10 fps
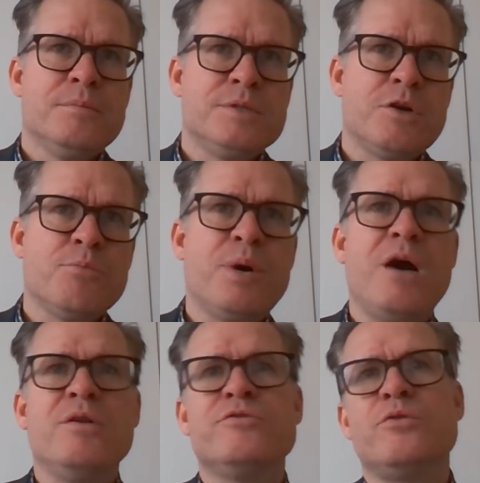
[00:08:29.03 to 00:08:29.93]
Jerome
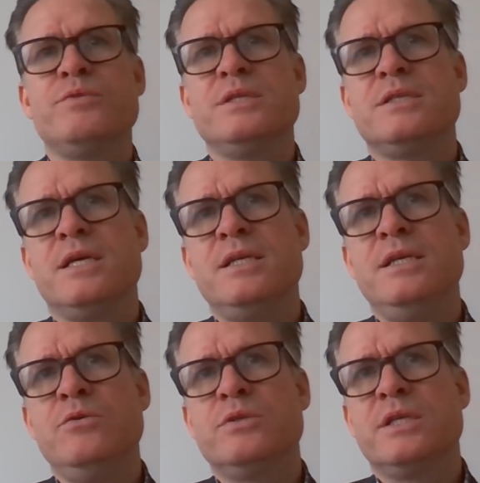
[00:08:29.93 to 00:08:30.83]
Powell has already said he
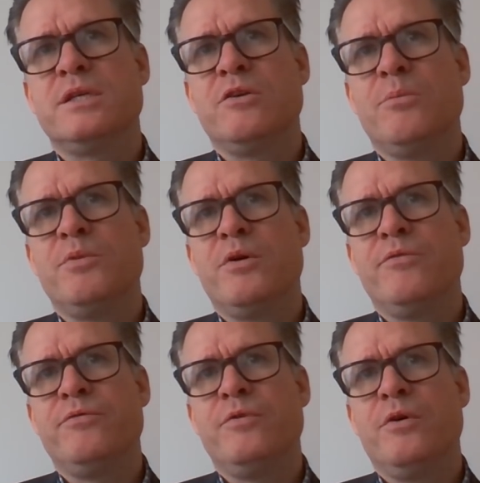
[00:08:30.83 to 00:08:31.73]
looks at a number
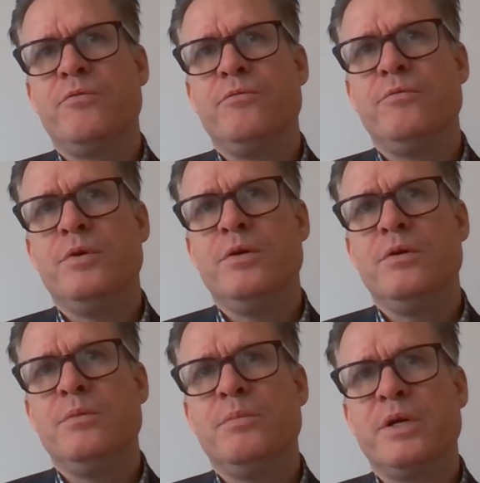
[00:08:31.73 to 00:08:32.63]
of
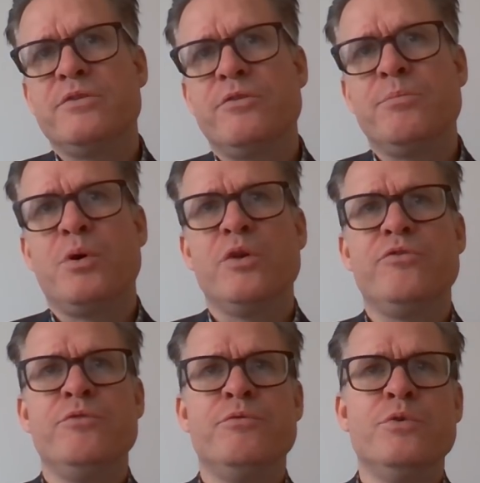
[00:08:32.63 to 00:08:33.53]
monetary
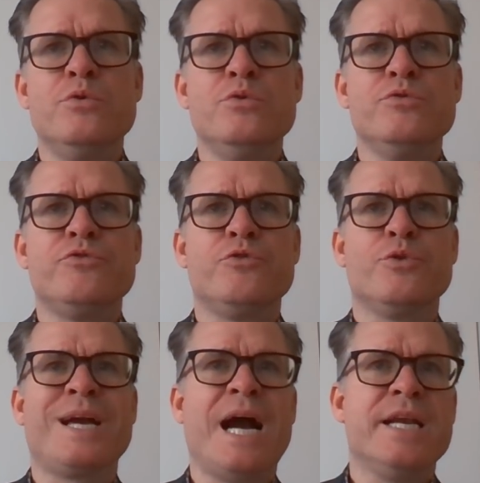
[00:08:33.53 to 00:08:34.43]
policy rules to
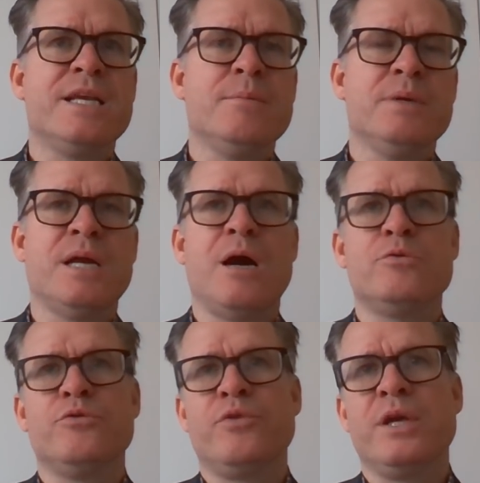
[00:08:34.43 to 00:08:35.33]
guide him in how
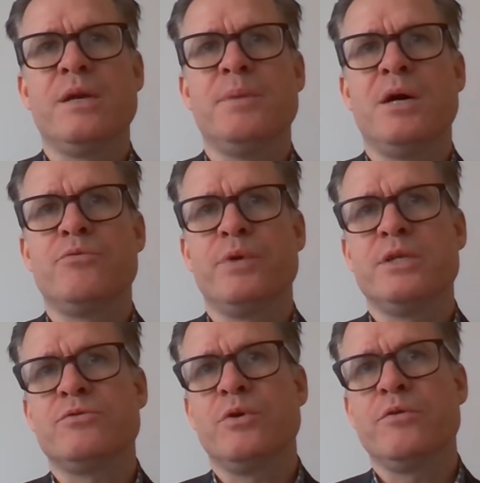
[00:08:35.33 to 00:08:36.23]
to think about
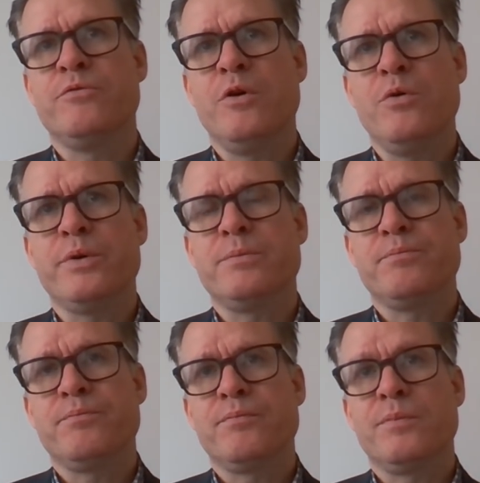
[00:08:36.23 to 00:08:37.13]
rates going forward.
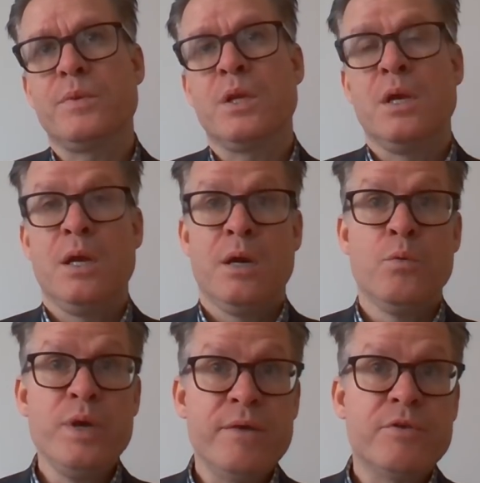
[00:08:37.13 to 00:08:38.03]

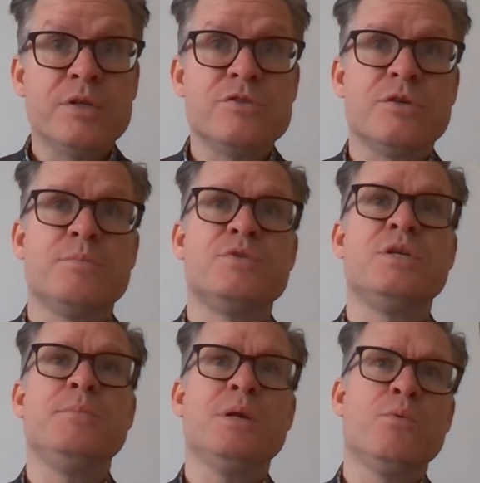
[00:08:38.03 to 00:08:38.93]
We have done some
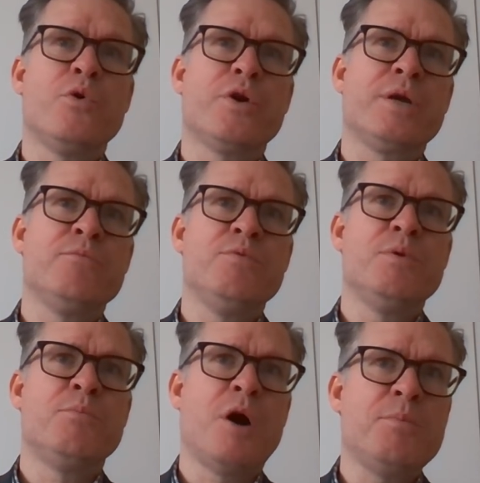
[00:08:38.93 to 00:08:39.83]
similar work, and we
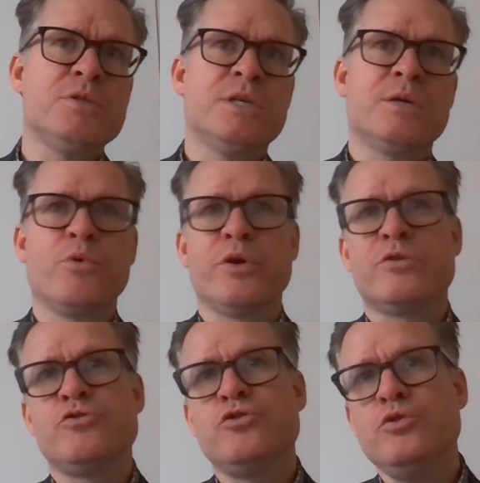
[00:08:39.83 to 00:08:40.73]
will publish that work
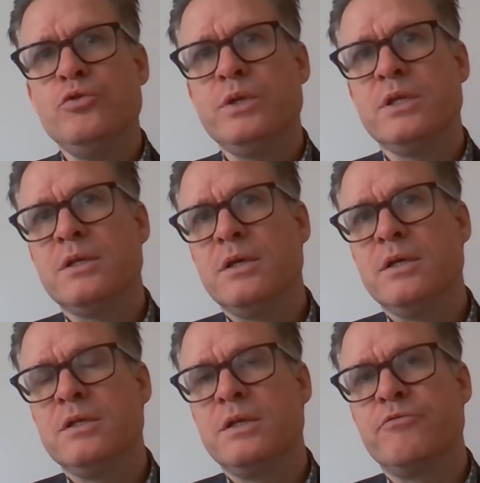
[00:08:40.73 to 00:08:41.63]
soon in
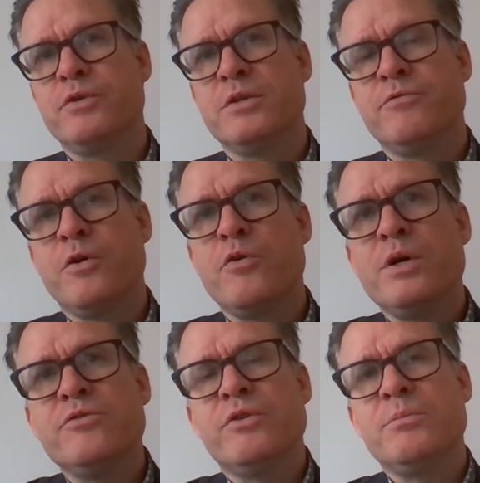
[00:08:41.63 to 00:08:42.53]
different
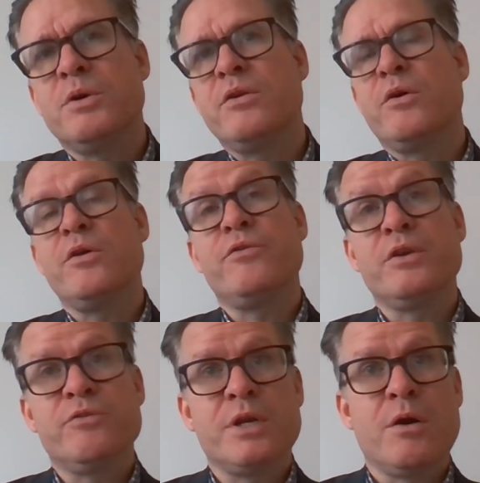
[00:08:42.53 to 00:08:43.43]
forums, and among other
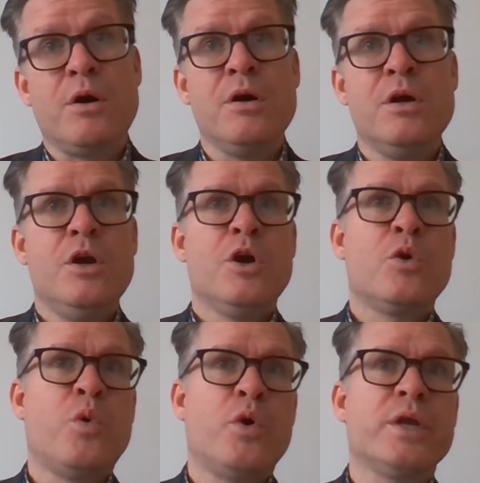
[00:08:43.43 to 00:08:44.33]
things in our
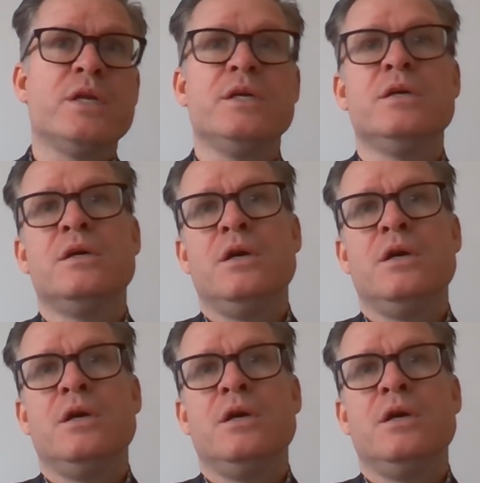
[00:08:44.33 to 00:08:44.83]
quarterly